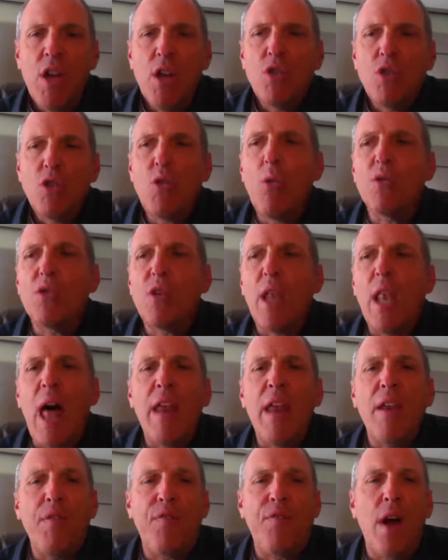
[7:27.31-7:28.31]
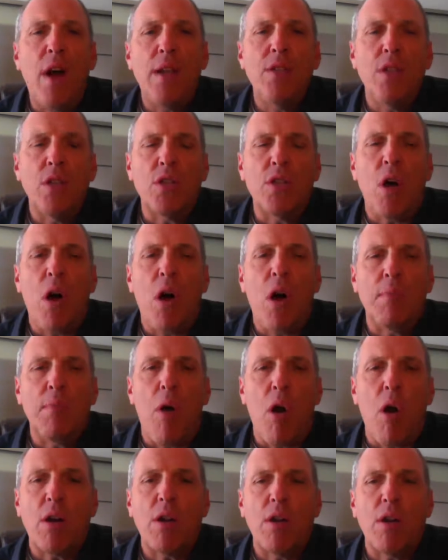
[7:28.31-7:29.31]
So it was a lot of fun to talk to
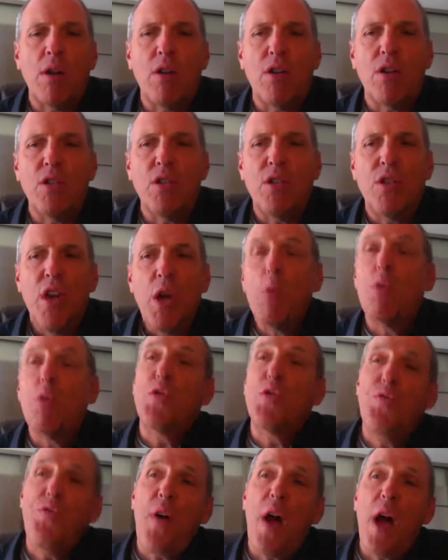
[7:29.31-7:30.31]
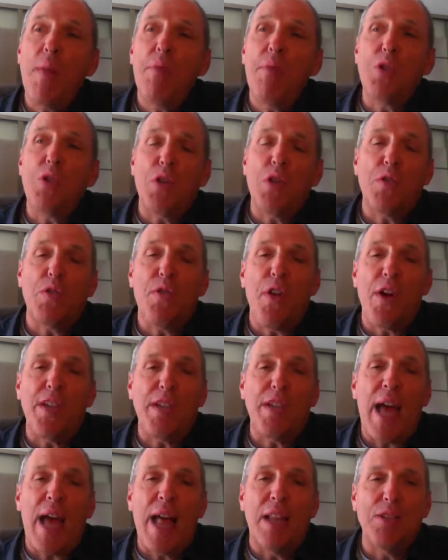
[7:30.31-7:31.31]
marketers. It was fun, but it was also very
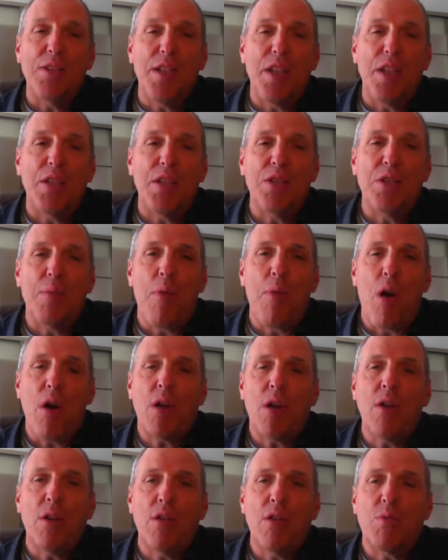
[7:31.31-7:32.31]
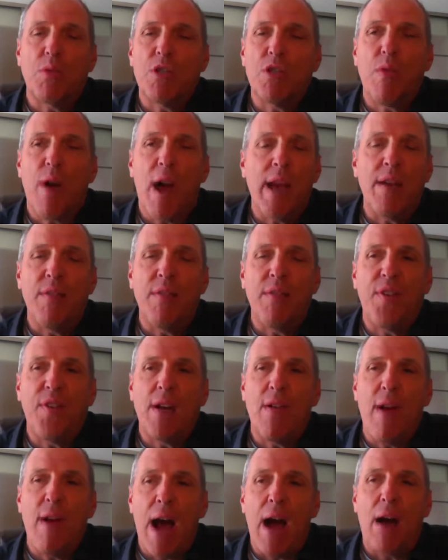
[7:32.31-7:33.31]
challenging because the marketers were trying to
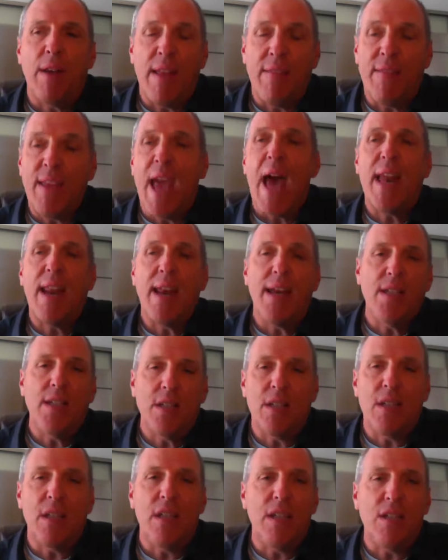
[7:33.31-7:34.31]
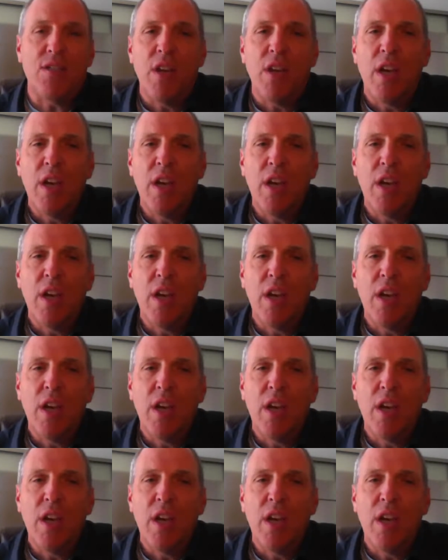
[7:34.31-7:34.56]
figure out, and the ad agencies,